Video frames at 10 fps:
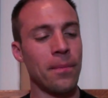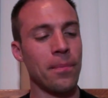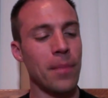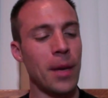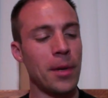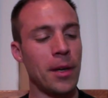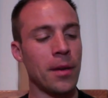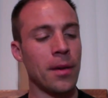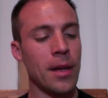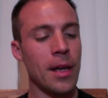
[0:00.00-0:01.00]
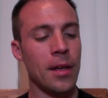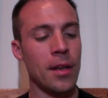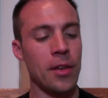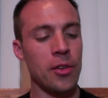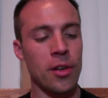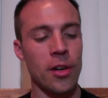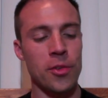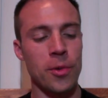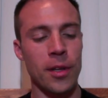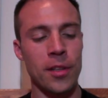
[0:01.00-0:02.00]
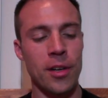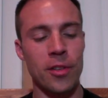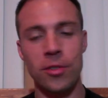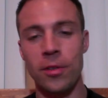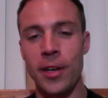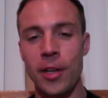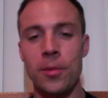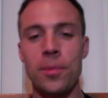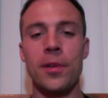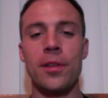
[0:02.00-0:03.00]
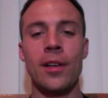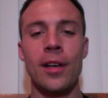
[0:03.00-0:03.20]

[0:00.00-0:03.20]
Maybe in your country these aren't so available, but